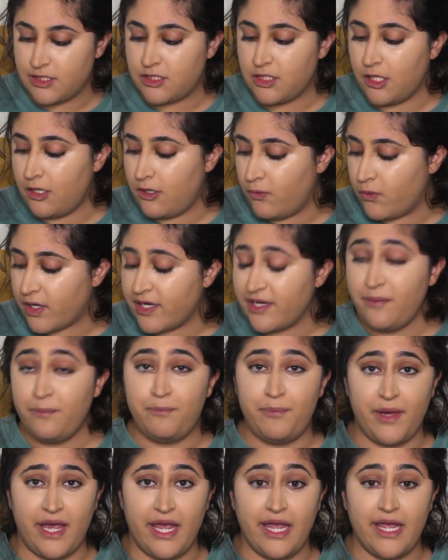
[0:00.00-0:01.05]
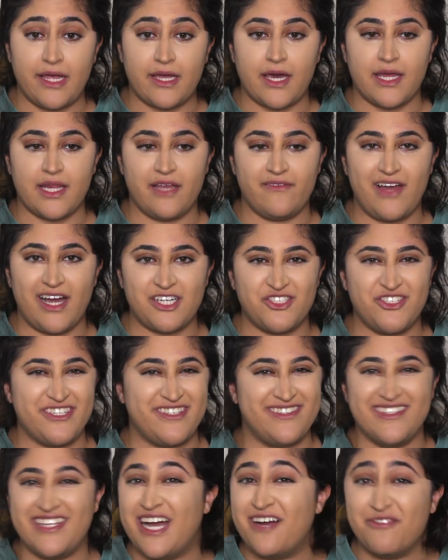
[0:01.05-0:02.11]
So we're gonna bake, and I've
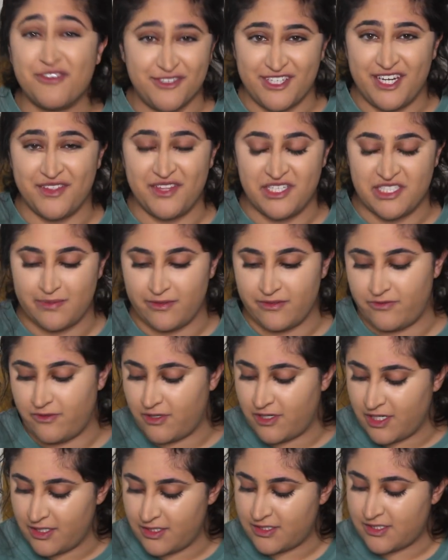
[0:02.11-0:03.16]
actually never done this before,